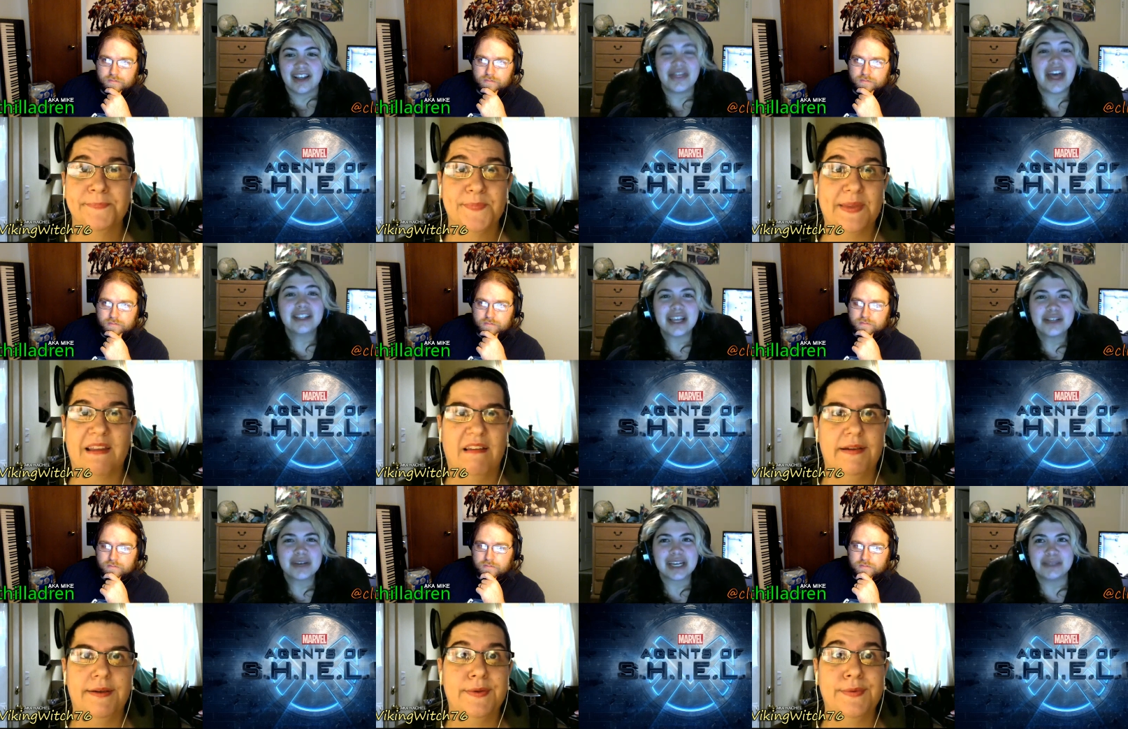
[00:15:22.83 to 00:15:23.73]
Speaker 1: that
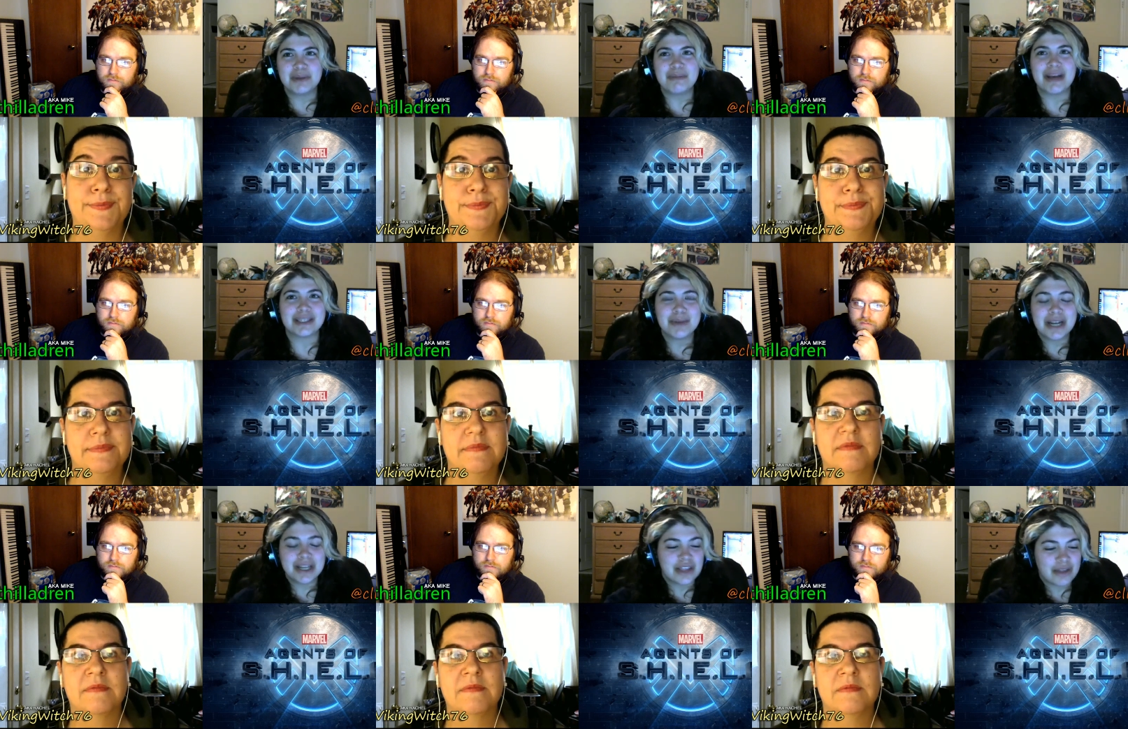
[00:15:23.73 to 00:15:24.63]
that's what gets me mad
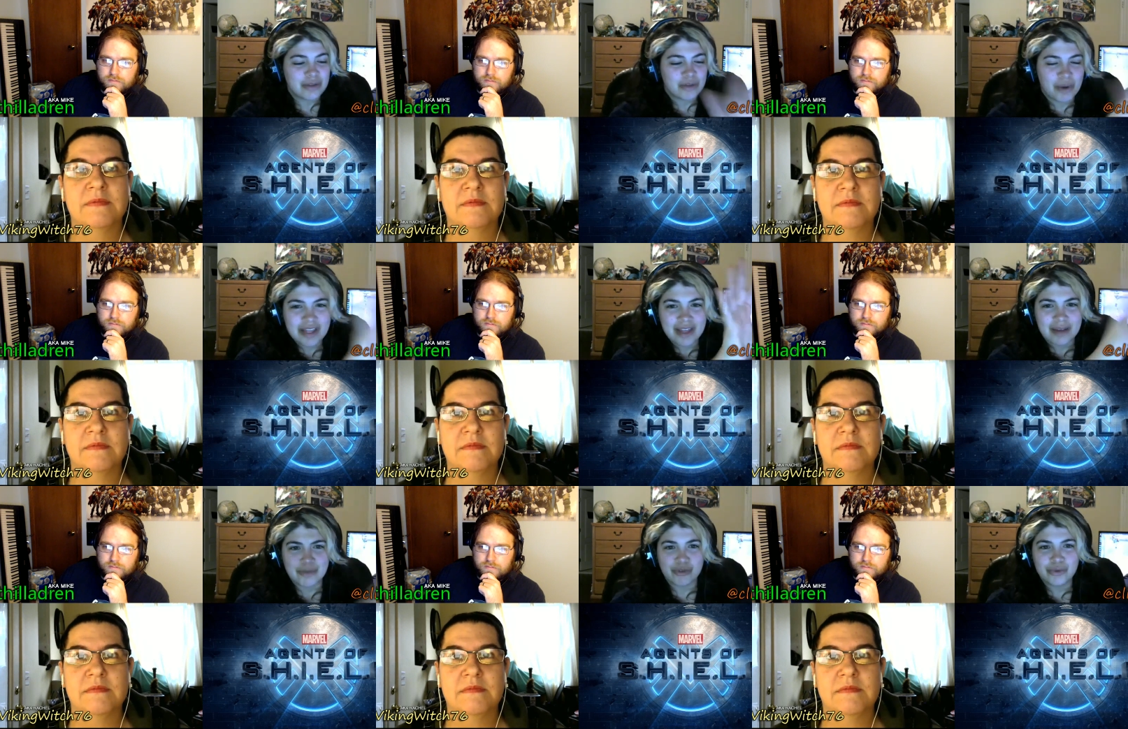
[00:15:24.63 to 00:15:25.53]
somebody that, one of
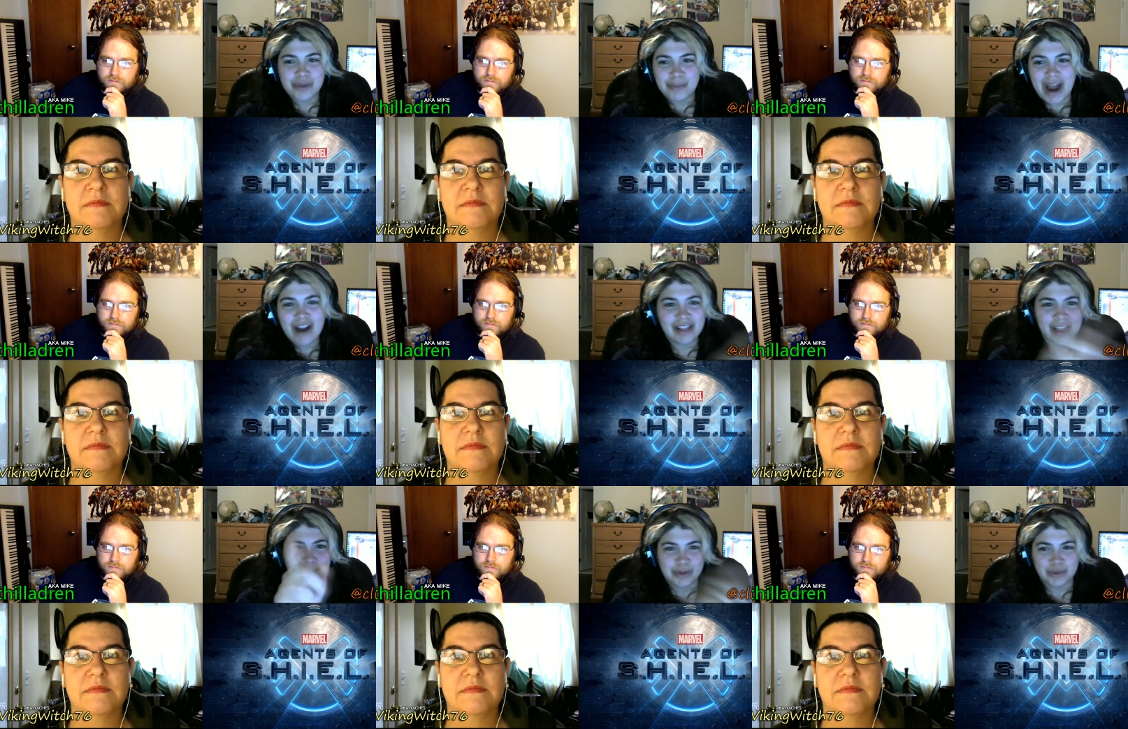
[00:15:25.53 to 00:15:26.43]
them drew the
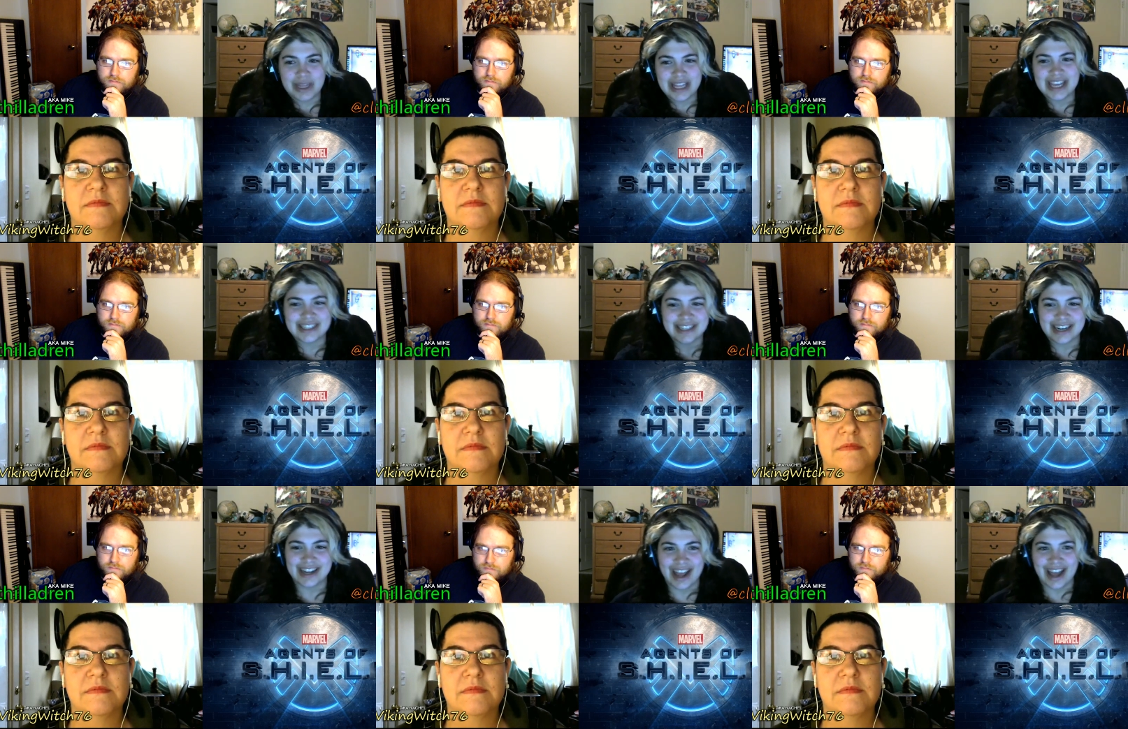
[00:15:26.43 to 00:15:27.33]
parallel between the
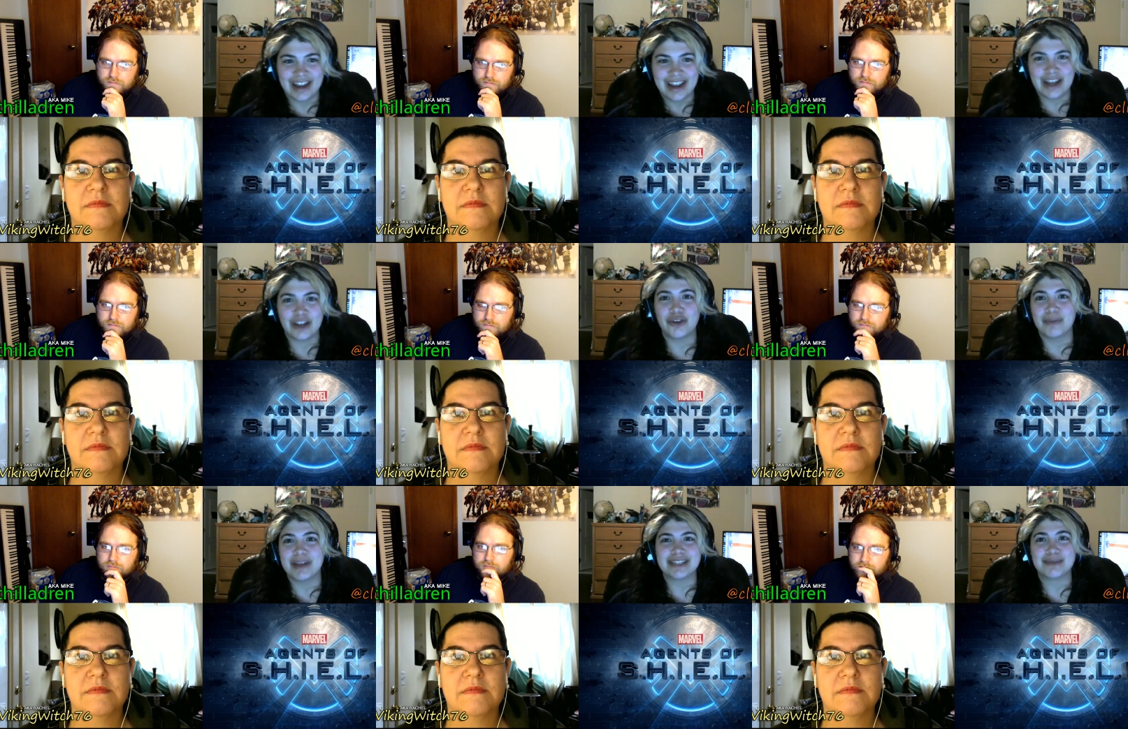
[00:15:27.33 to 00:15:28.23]
incident and
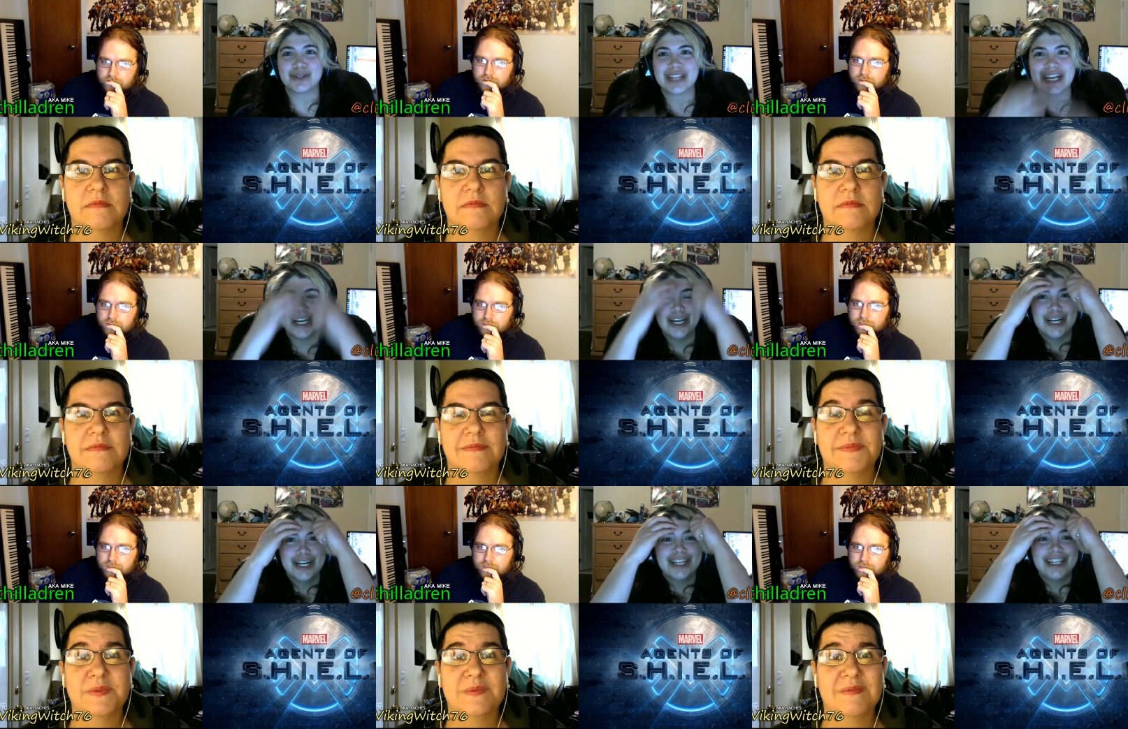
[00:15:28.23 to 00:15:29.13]
inhumans i'm just like
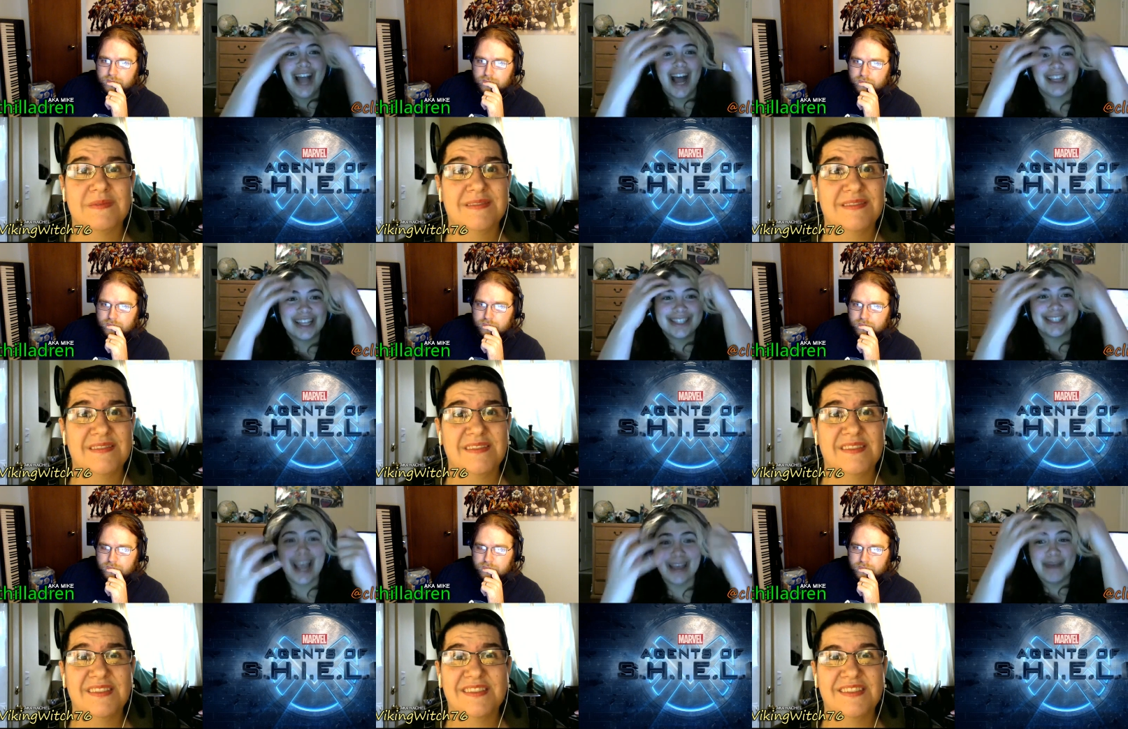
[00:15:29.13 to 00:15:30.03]
not the
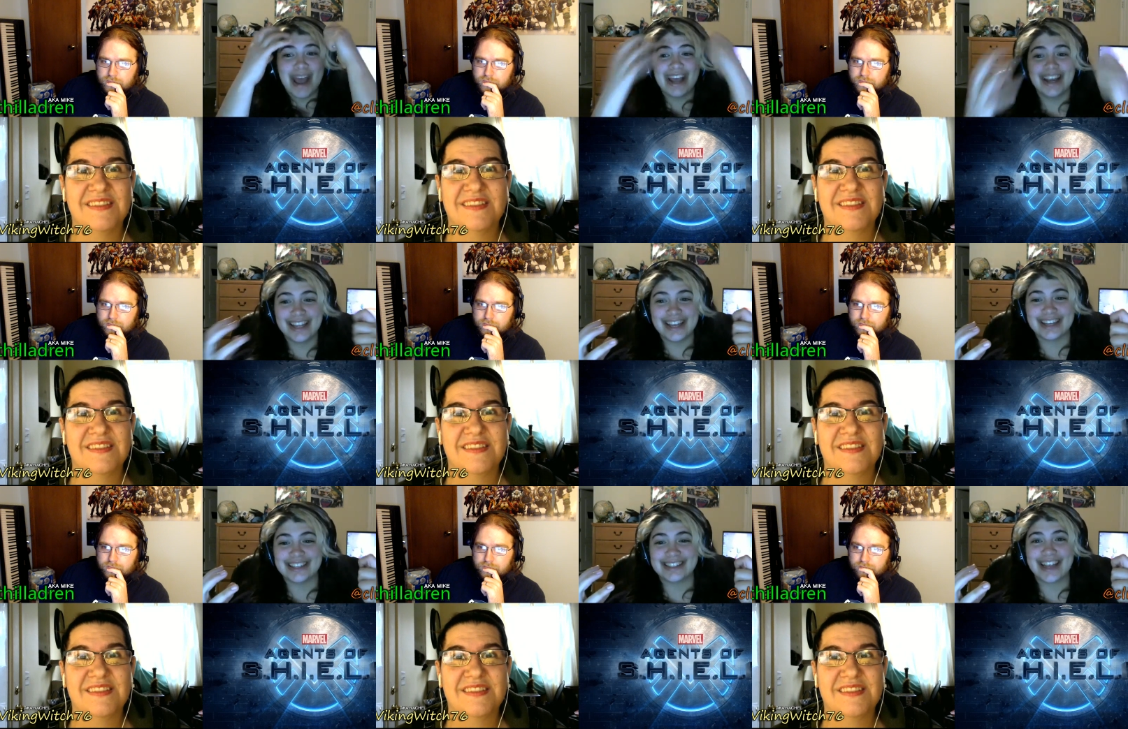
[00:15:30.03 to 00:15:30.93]
same
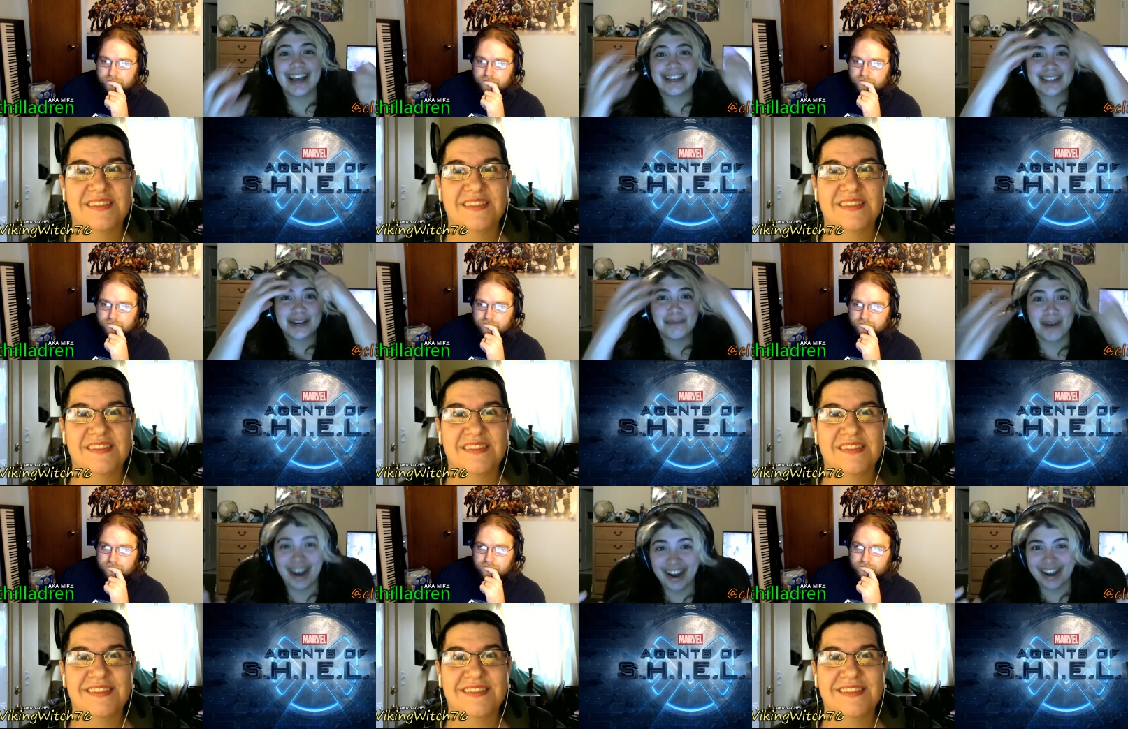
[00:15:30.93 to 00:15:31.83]
aliens guys come
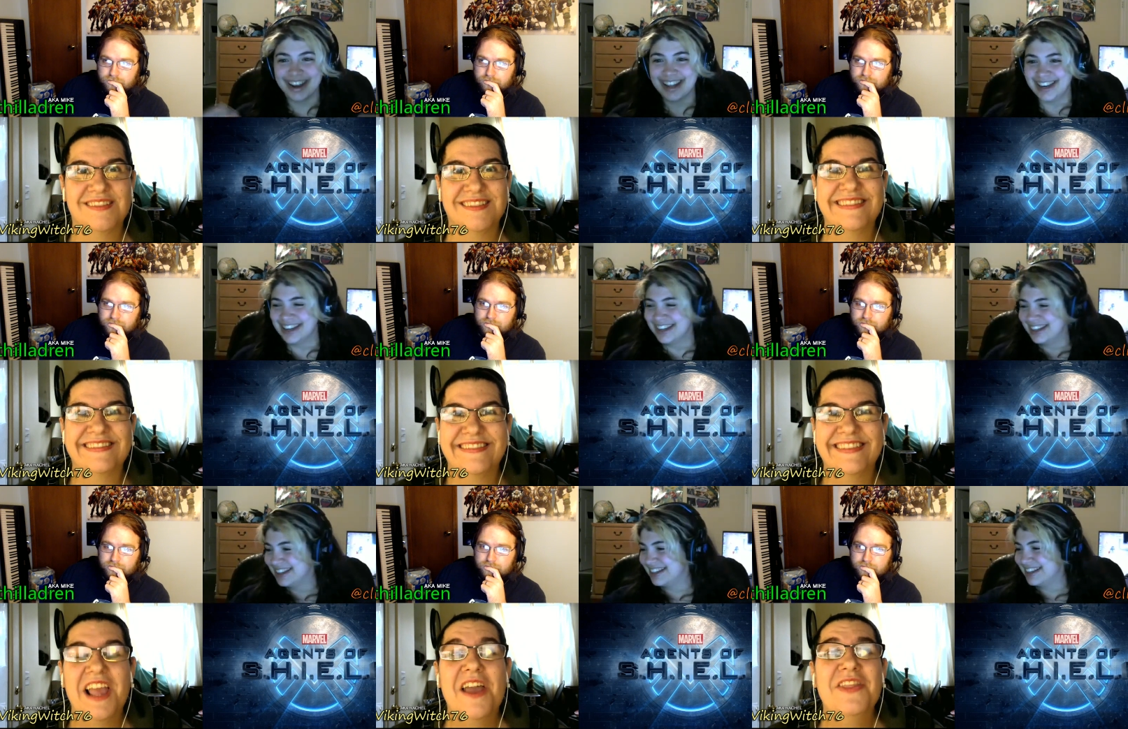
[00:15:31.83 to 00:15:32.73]
on
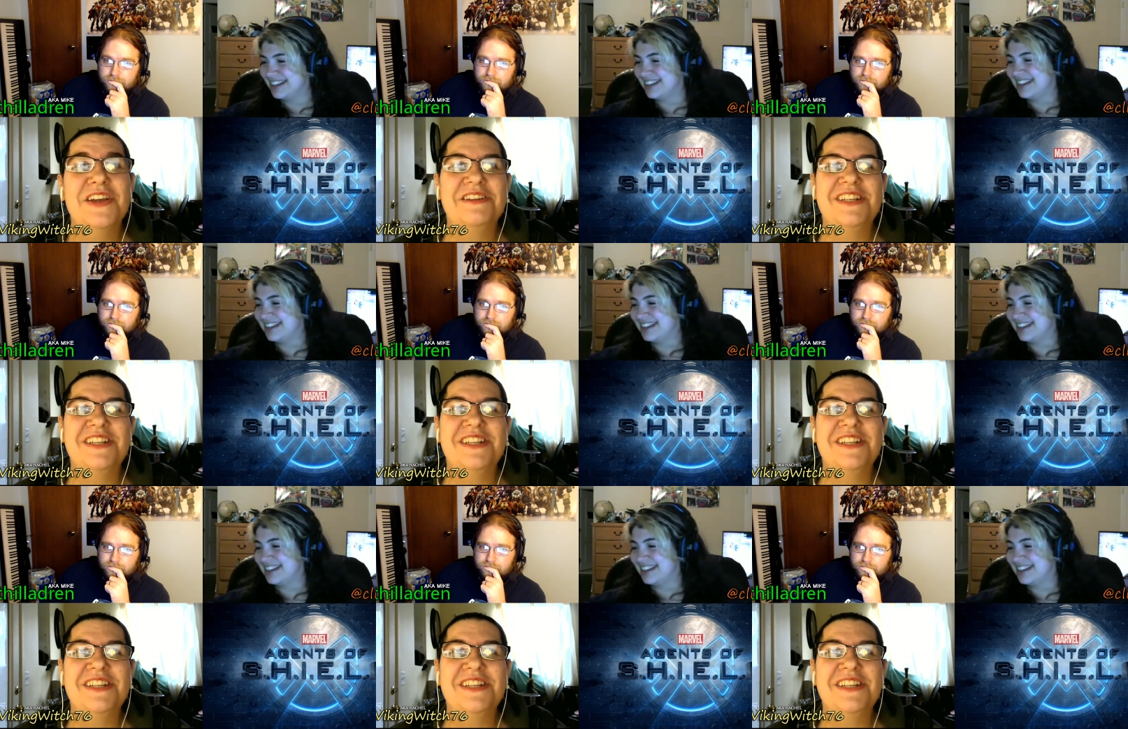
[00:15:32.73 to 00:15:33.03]
there's